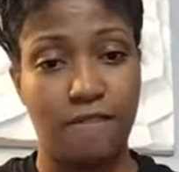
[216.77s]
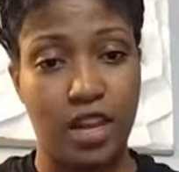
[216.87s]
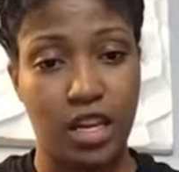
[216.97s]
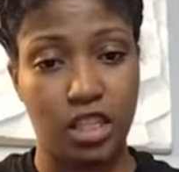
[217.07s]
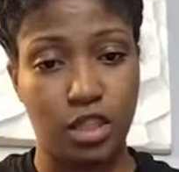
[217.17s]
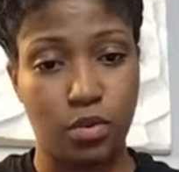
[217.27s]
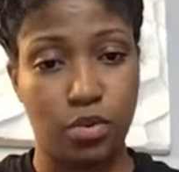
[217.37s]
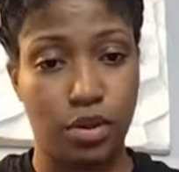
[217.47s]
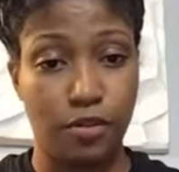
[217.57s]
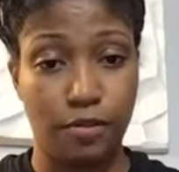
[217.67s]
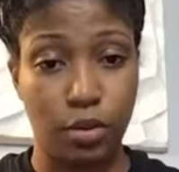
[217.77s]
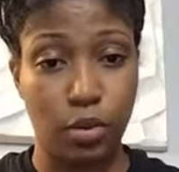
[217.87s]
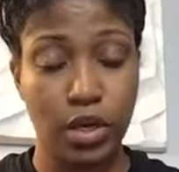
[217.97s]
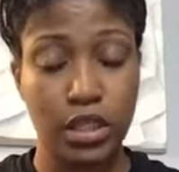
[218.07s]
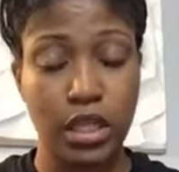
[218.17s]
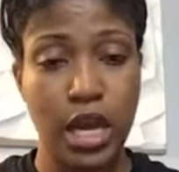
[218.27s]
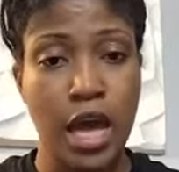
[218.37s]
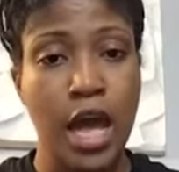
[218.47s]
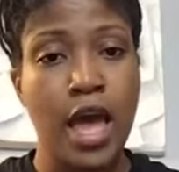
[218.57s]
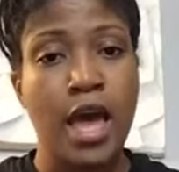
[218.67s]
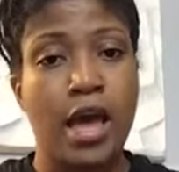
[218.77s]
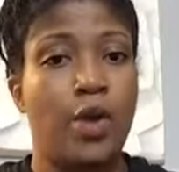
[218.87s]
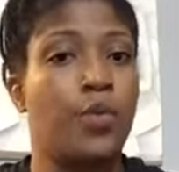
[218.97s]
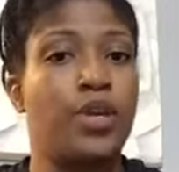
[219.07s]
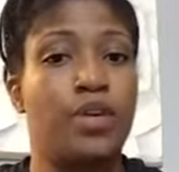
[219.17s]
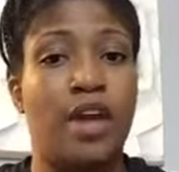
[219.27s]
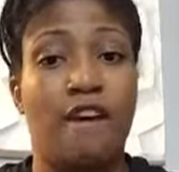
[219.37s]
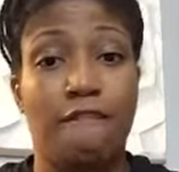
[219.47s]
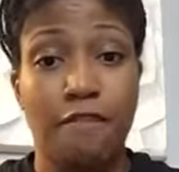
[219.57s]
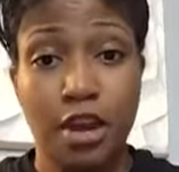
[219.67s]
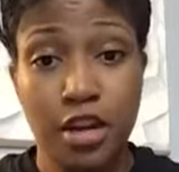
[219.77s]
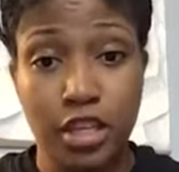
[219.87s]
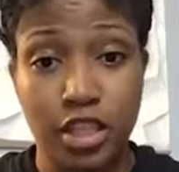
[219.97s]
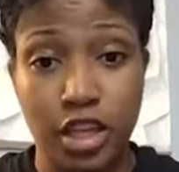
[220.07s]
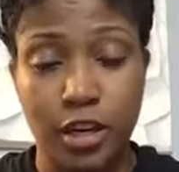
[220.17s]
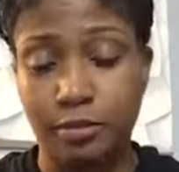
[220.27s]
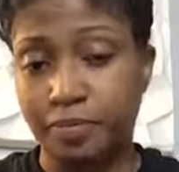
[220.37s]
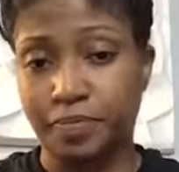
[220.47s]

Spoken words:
finish on your floors. When you have furniture,